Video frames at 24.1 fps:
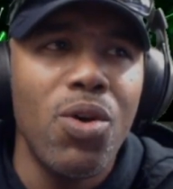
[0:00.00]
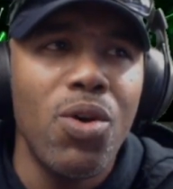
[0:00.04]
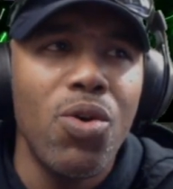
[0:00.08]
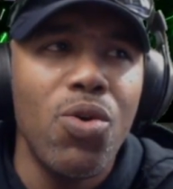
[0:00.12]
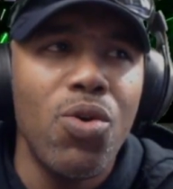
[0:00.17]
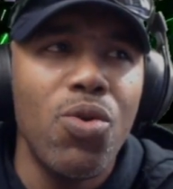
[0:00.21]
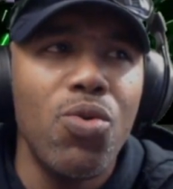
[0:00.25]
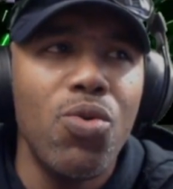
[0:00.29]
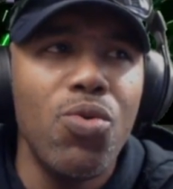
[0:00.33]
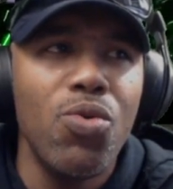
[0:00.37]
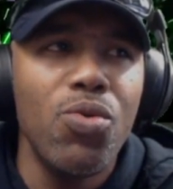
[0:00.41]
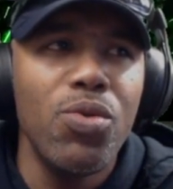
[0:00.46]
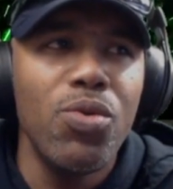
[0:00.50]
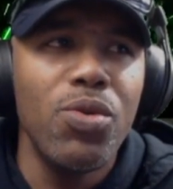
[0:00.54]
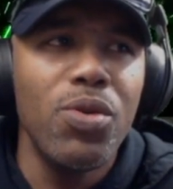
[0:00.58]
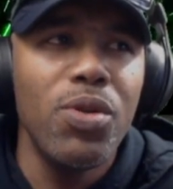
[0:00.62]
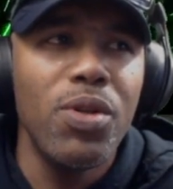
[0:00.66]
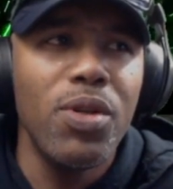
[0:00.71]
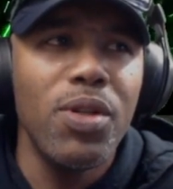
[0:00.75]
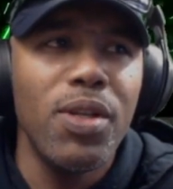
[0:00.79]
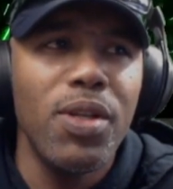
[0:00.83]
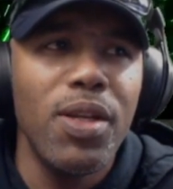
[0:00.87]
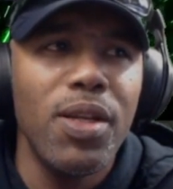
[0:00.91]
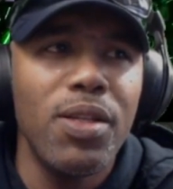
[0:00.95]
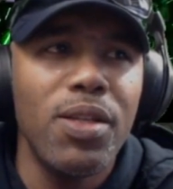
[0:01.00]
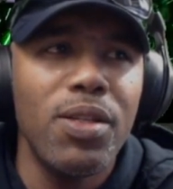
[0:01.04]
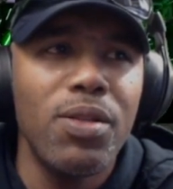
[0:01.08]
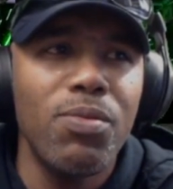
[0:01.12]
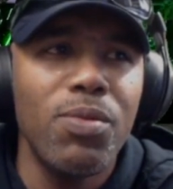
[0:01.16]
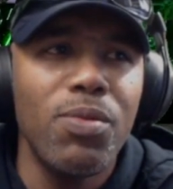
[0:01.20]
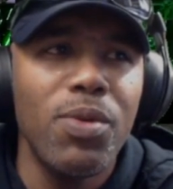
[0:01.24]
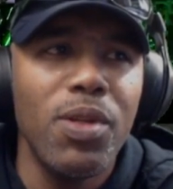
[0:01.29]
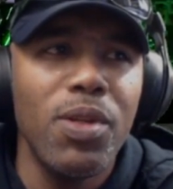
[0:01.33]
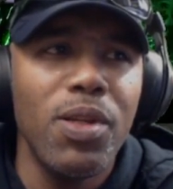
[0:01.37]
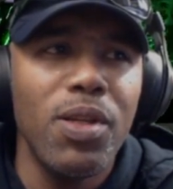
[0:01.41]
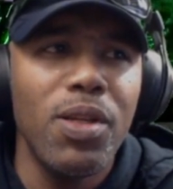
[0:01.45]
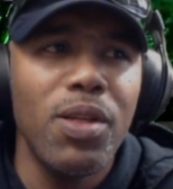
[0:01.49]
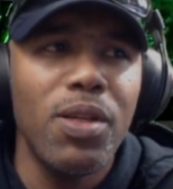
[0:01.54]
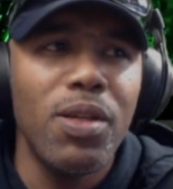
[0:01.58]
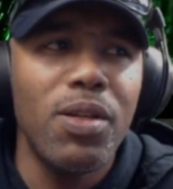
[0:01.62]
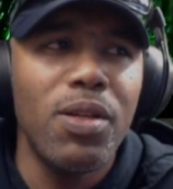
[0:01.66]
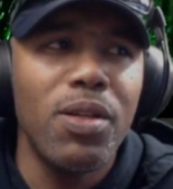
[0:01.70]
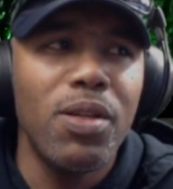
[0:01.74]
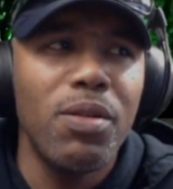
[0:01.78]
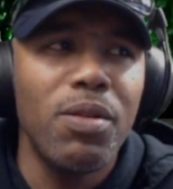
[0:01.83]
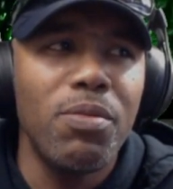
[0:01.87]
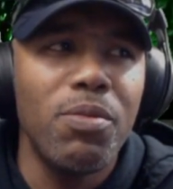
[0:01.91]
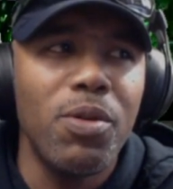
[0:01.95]
Who that's really a...
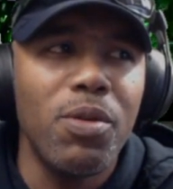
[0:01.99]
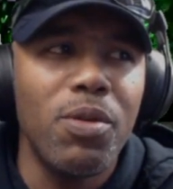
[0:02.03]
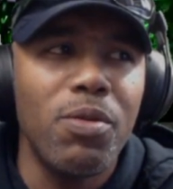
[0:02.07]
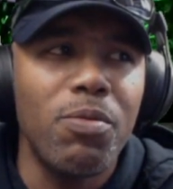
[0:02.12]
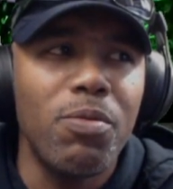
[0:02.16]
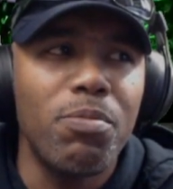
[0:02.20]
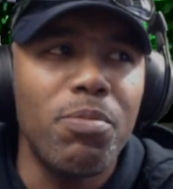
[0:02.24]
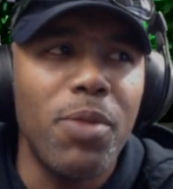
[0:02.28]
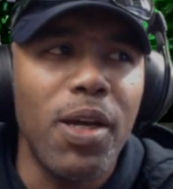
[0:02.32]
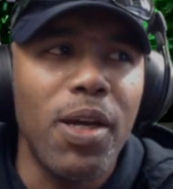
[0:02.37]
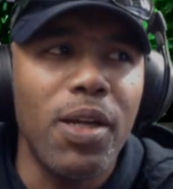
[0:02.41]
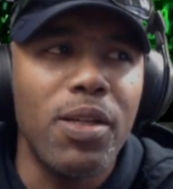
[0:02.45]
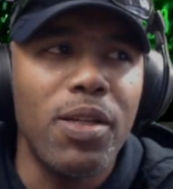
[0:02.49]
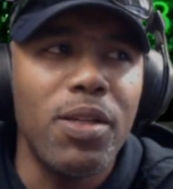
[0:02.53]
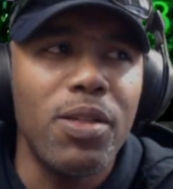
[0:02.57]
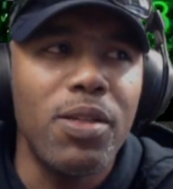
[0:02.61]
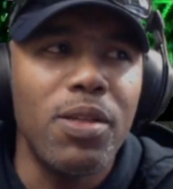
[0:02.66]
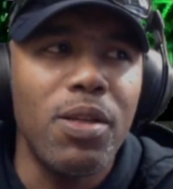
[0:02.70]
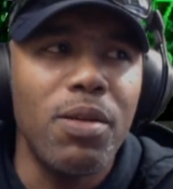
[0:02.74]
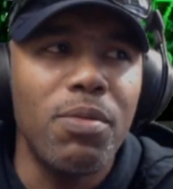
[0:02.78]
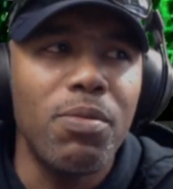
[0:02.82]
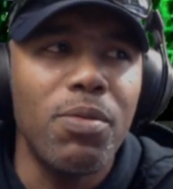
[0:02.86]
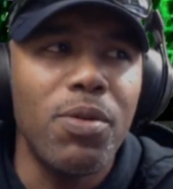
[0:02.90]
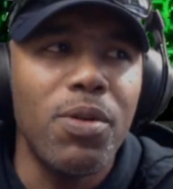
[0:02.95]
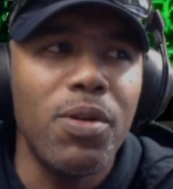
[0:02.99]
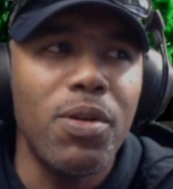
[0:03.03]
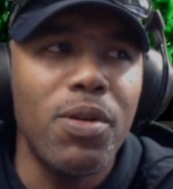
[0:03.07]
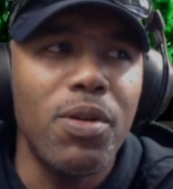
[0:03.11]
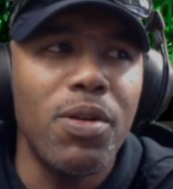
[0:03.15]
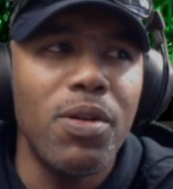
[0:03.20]
Hold on, let me back this up here.